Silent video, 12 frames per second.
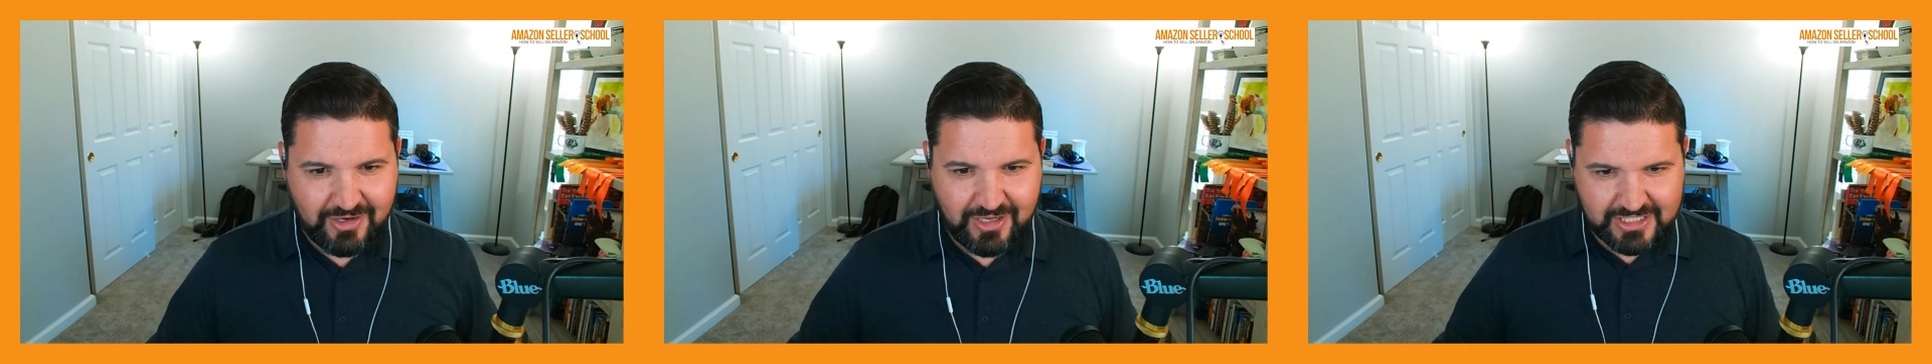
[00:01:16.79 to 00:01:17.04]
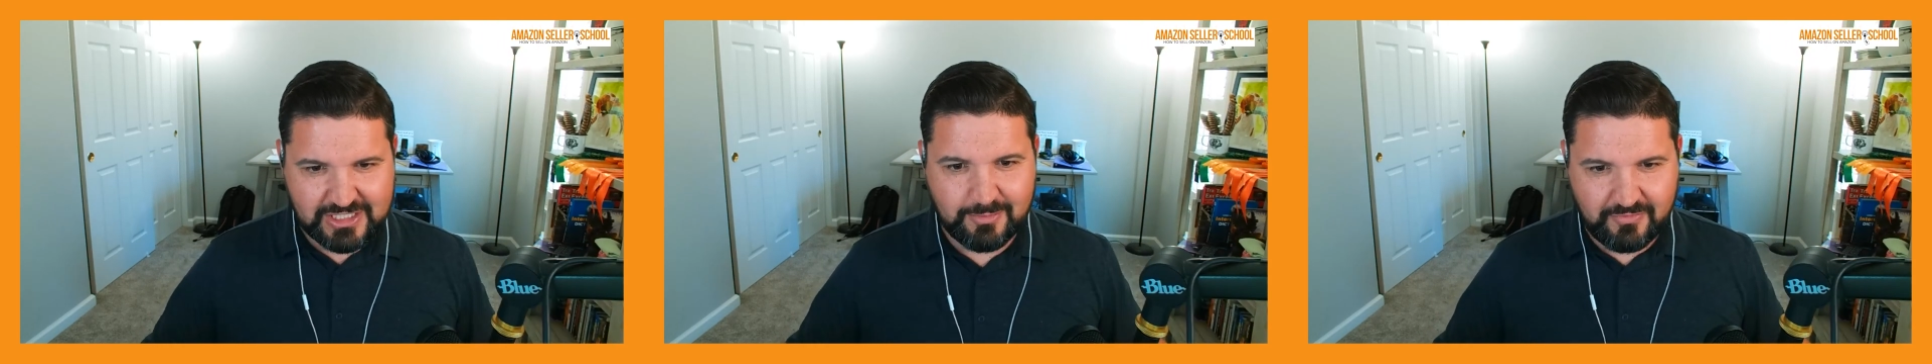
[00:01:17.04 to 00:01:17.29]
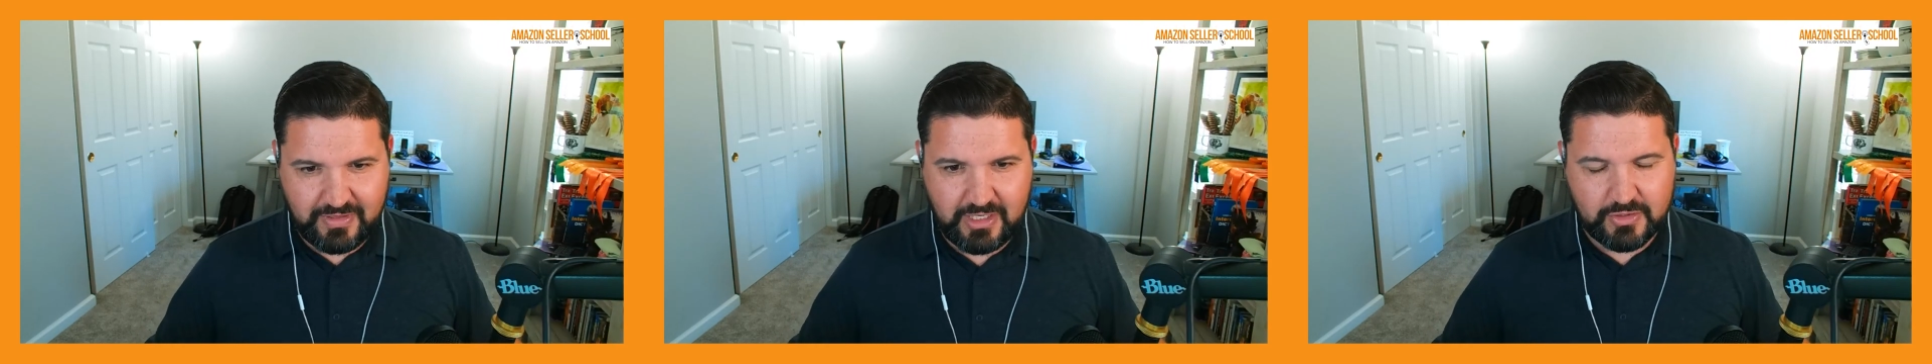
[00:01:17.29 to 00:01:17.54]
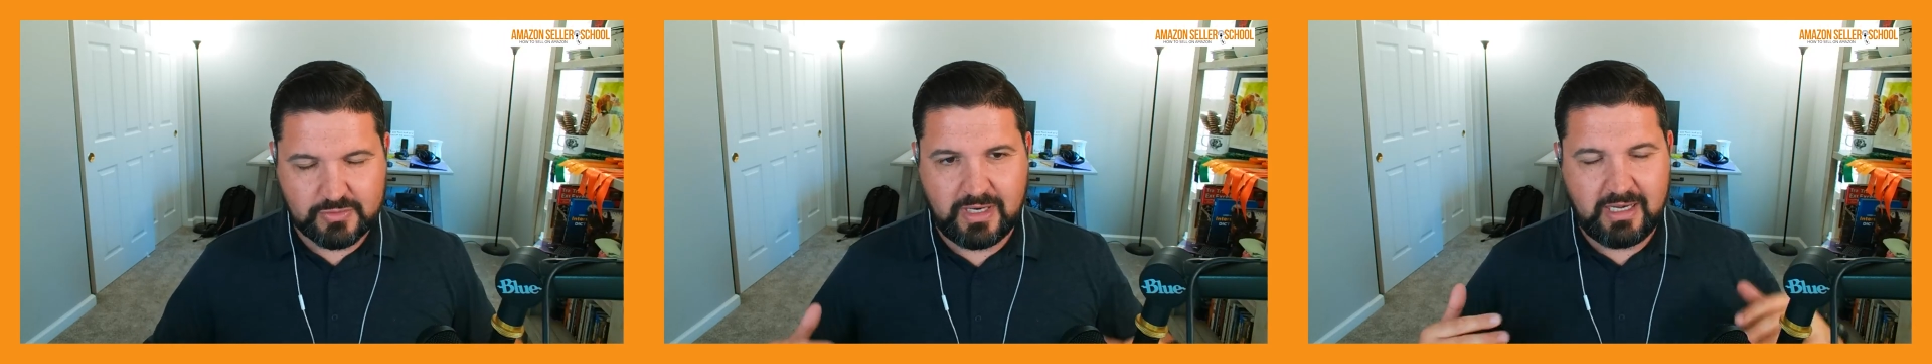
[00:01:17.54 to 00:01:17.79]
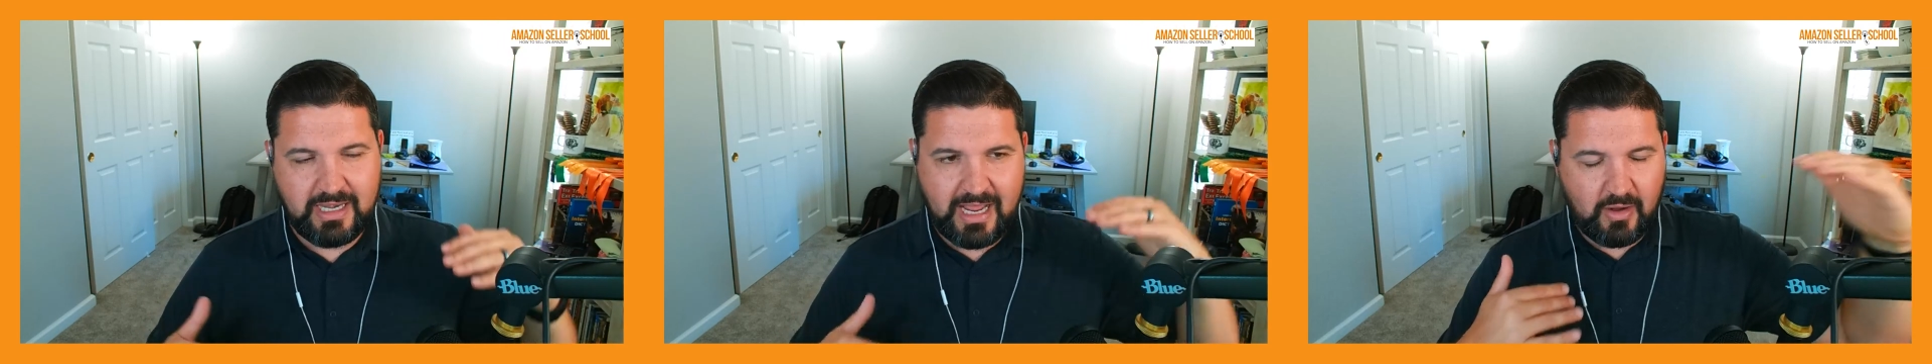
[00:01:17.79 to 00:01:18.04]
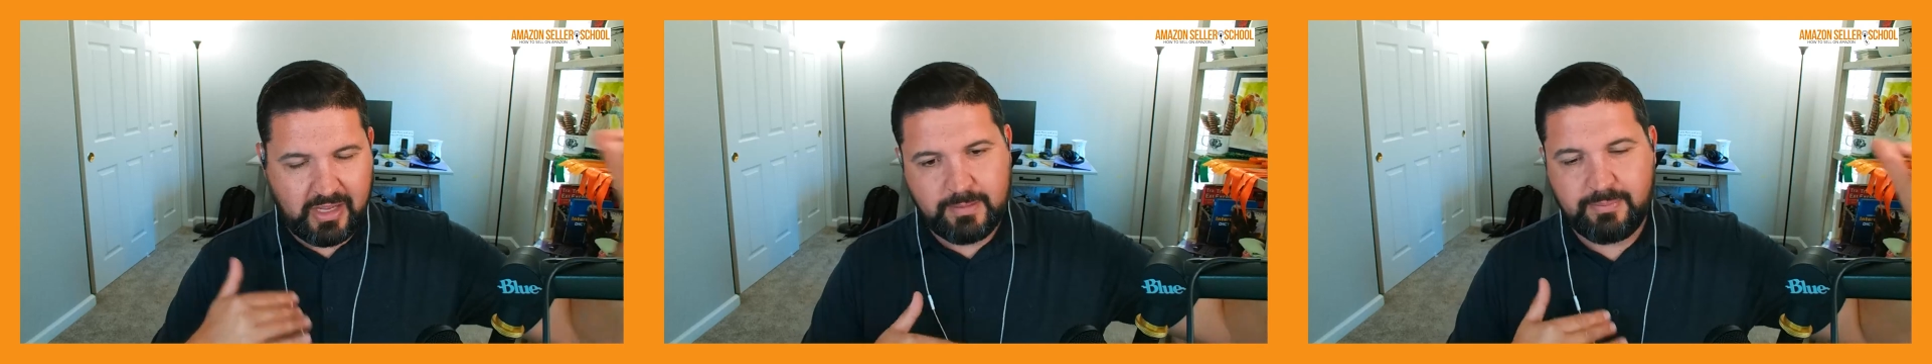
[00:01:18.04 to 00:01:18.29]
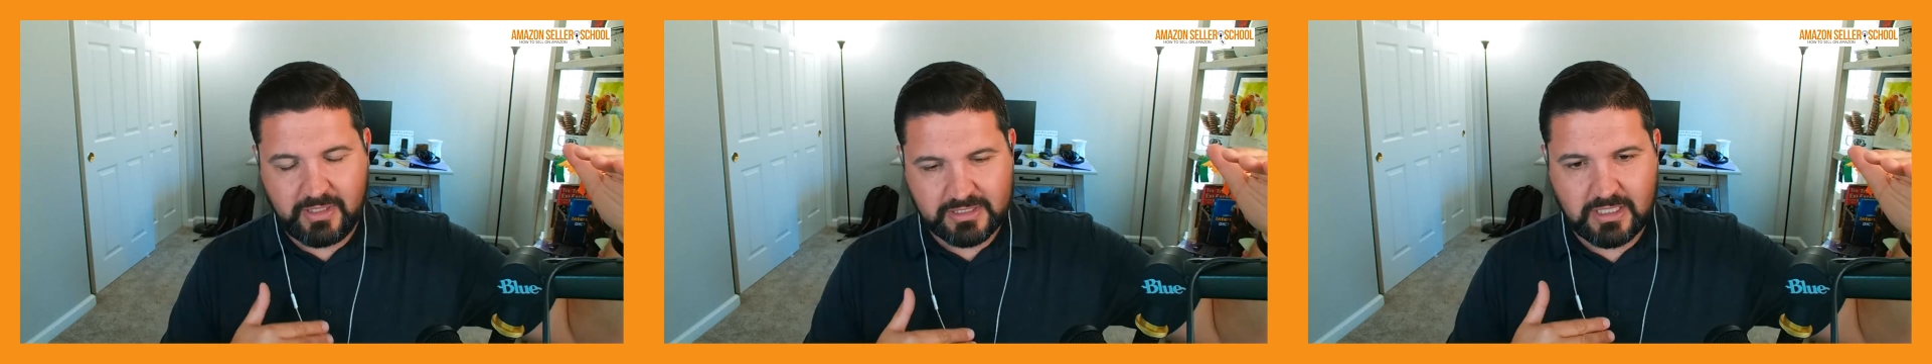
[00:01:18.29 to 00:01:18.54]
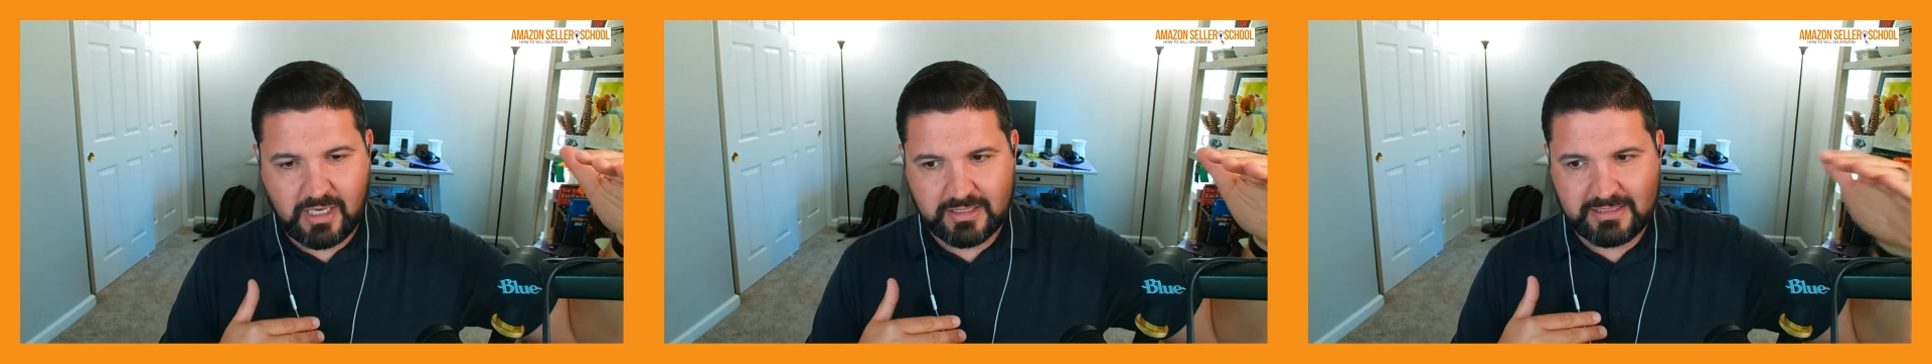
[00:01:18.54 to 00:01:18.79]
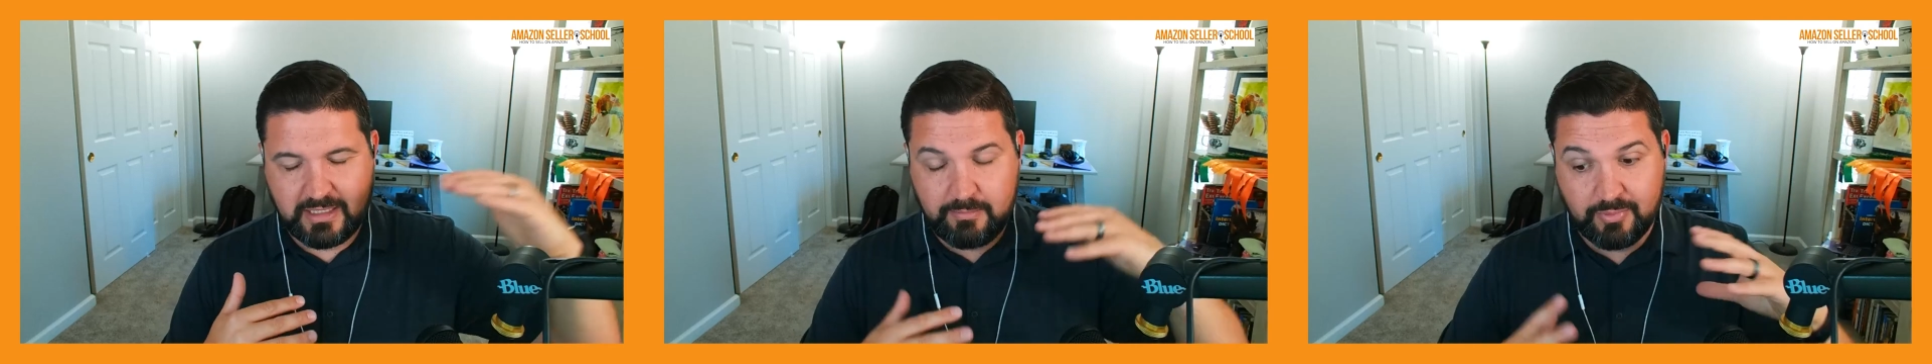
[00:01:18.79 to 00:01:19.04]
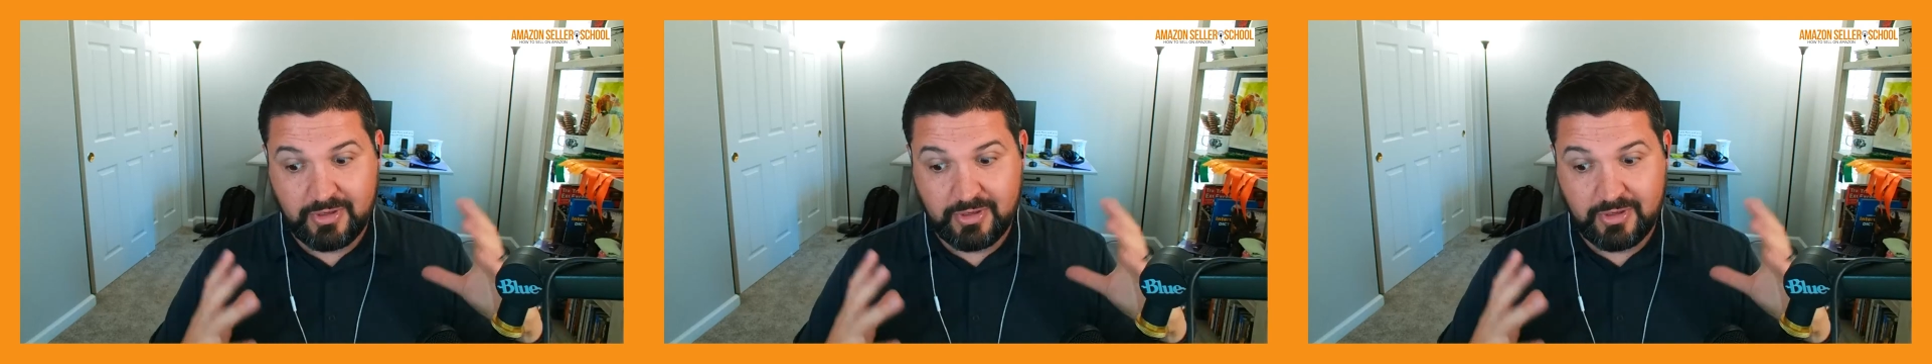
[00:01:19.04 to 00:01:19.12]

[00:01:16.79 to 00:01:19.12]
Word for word: customer videos right now a plus content